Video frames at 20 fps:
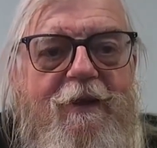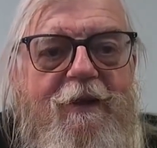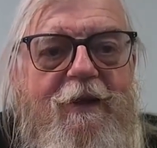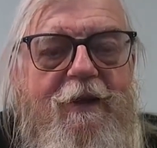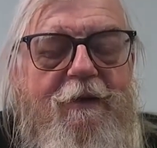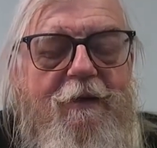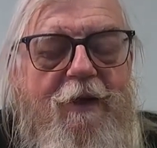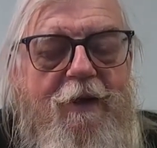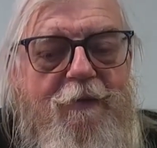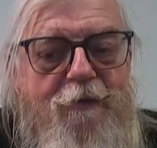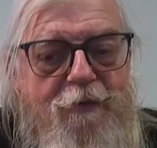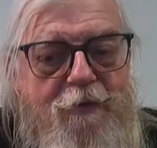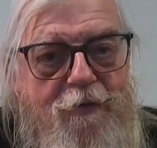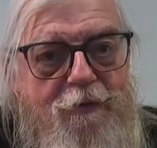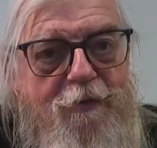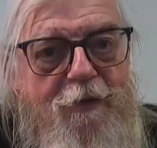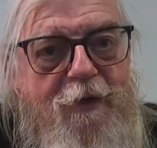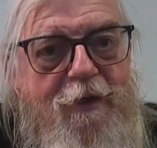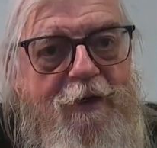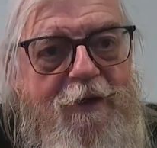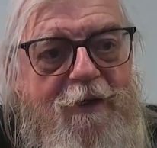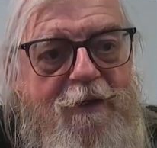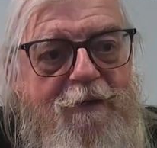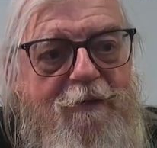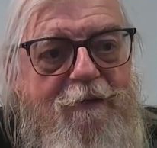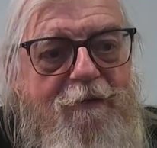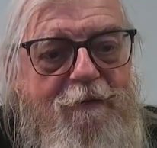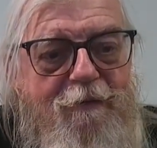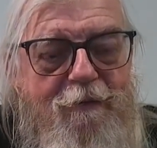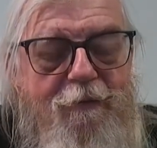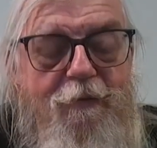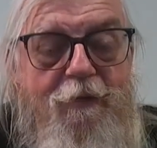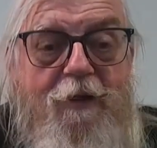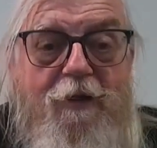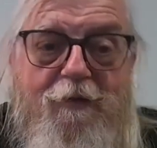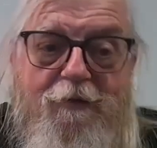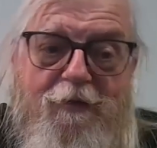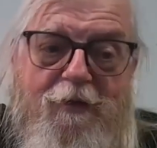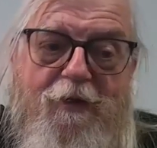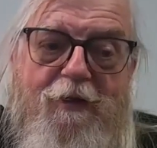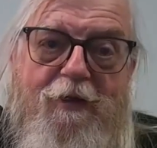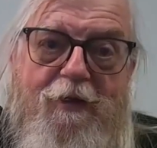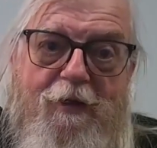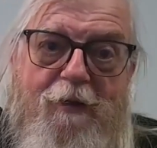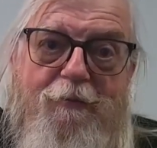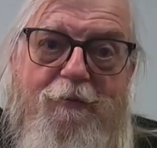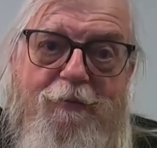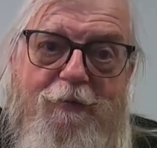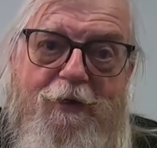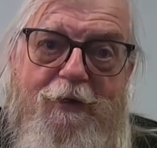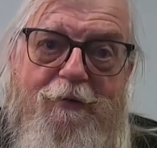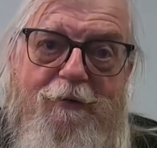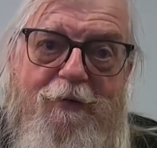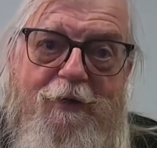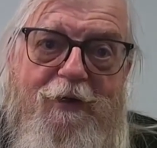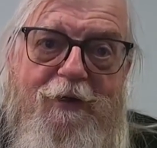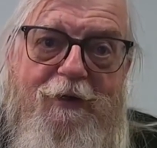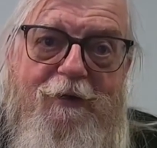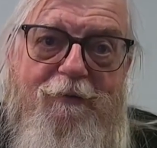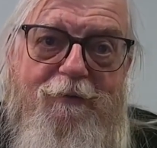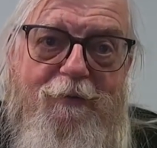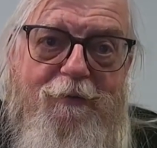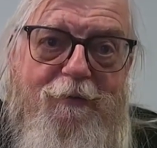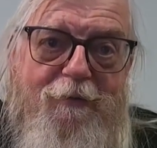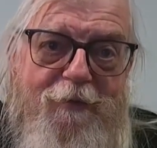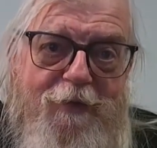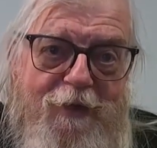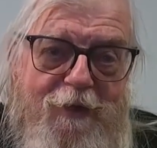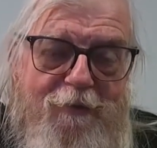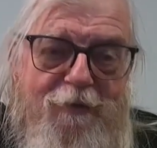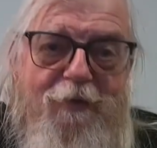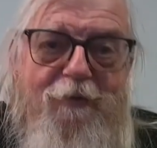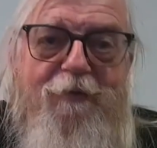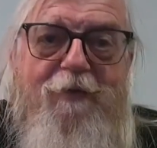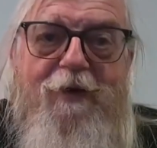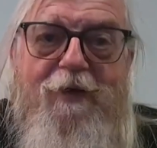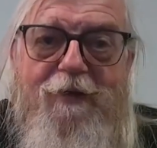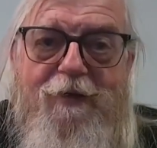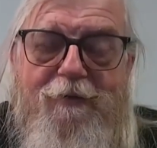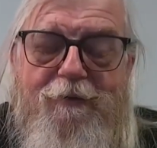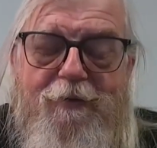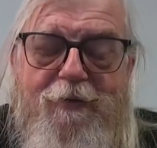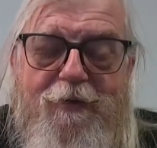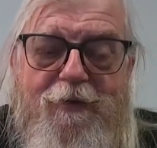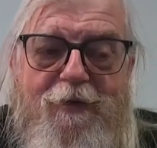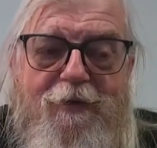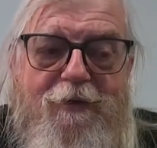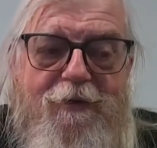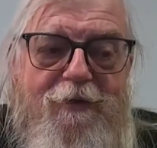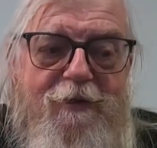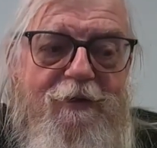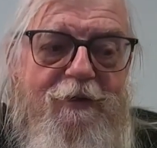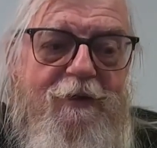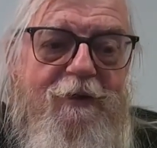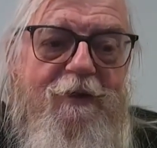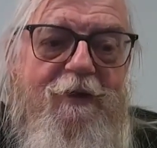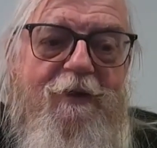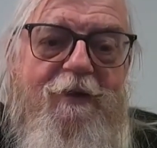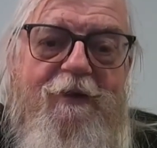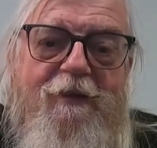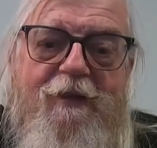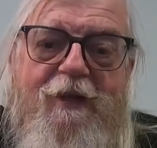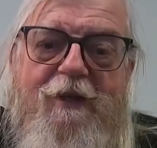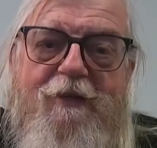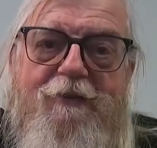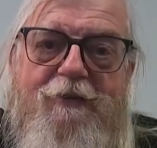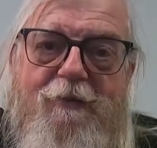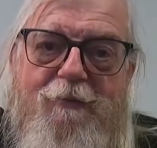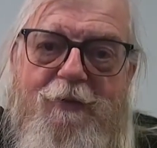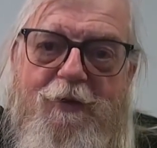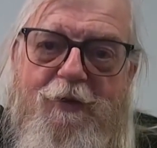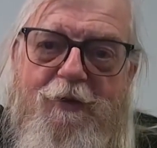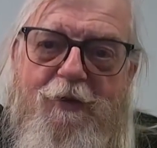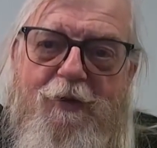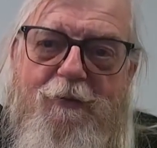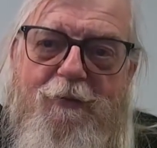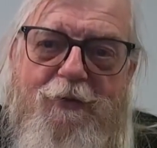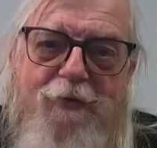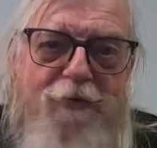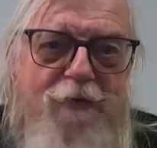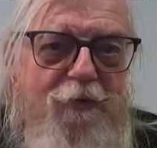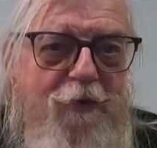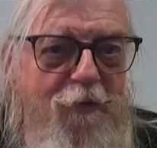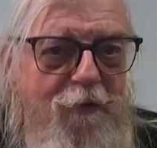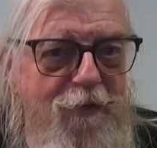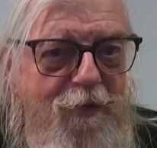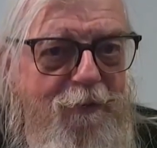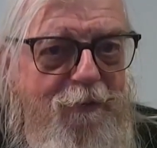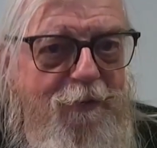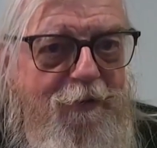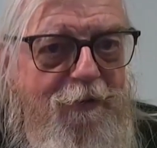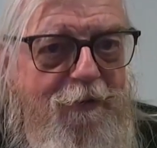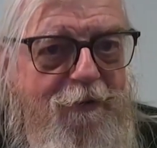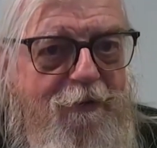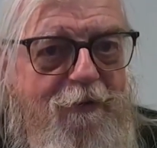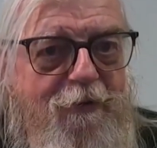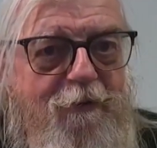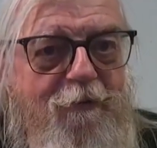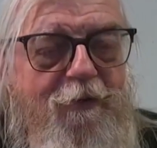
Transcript: I was in training. You got, you upgrade training from three level to five level. They call it. That took me to almost November.